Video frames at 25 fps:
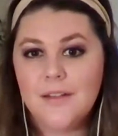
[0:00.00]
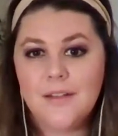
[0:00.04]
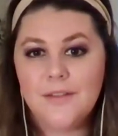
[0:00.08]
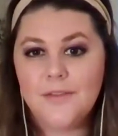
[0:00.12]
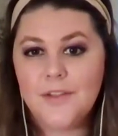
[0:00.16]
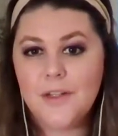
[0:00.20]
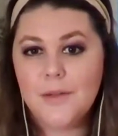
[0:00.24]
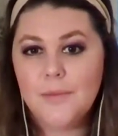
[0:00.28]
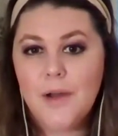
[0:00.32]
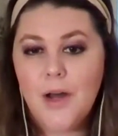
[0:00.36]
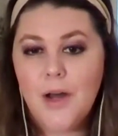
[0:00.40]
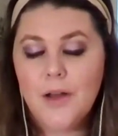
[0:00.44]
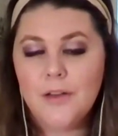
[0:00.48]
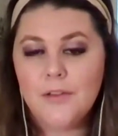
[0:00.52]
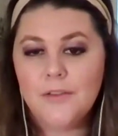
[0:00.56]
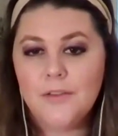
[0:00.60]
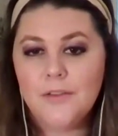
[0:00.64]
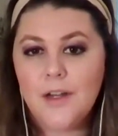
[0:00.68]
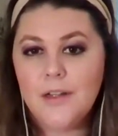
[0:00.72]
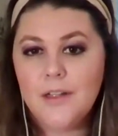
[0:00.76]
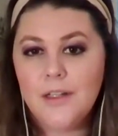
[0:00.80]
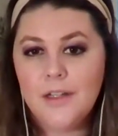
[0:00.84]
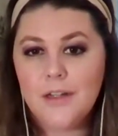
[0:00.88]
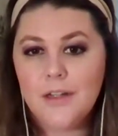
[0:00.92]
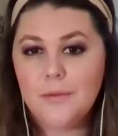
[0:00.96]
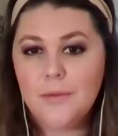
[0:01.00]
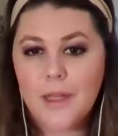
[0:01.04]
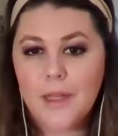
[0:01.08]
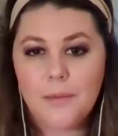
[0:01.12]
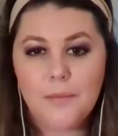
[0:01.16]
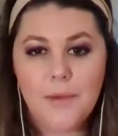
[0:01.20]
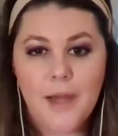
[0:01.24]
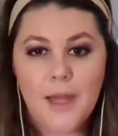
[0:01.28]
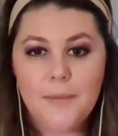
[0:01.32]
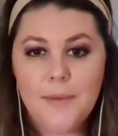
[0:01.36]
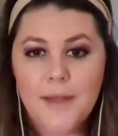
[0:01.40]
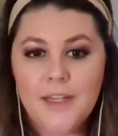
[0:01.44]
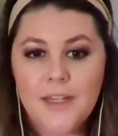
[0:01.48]
from all of our, you know, like
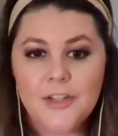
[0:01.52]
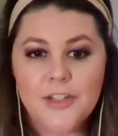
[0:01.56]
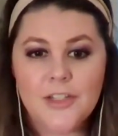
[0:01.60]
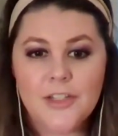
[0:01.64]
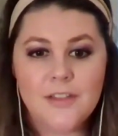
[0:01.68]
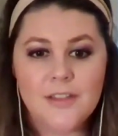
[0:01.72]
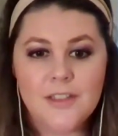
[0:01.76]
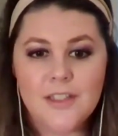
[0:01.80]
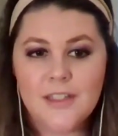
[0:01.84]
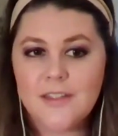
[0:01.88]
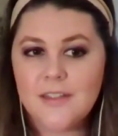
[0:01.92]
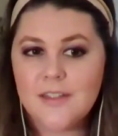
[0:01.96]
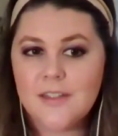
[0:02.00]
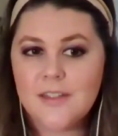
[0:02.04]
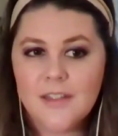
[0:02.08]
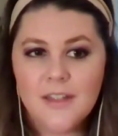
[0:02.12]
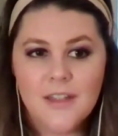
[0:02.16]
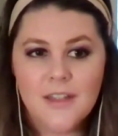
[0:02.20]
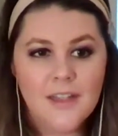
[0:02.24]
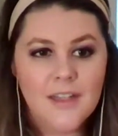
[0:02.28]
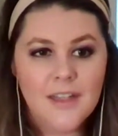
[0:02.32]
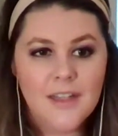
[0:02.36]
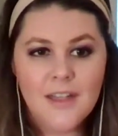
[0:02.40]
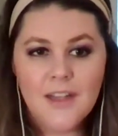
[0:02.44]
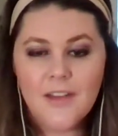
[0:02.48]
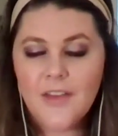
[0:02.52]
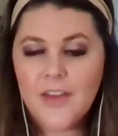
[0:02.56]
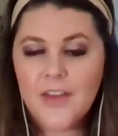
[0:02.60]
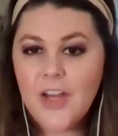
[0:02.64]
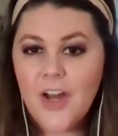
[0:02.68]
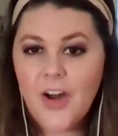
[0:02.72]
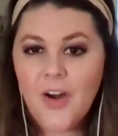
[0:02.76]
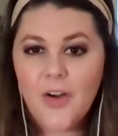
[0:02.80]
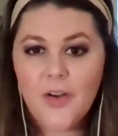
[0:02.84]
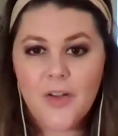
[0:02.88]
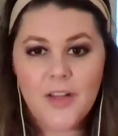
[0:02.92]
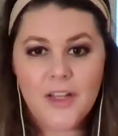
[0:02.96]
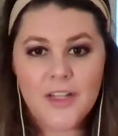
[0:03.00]
my patients is they
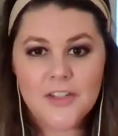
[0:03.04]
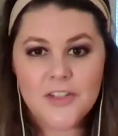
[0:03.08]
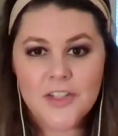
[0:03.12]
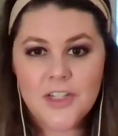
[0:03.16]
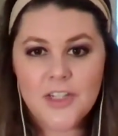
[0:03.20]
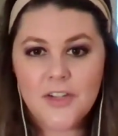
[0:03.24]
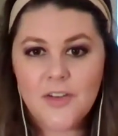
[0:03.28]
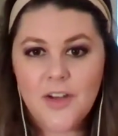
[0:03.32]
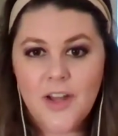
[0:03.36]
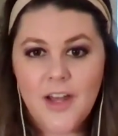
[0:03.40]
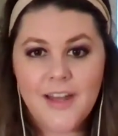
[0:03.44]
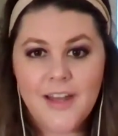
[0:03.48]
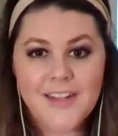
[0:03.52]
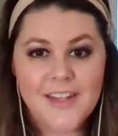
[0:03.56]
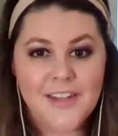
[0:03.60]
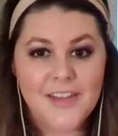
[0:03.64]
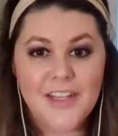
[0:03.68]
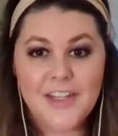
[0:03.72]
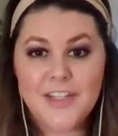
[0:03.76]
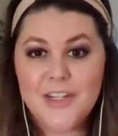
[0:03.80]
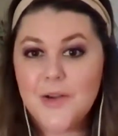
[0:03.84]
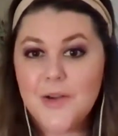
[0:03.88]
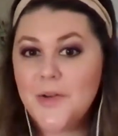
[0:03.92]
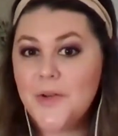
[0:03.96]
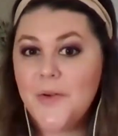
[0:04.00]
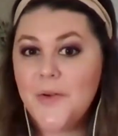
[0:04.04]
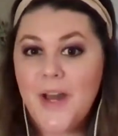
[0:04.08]
all clench and grind and they don't know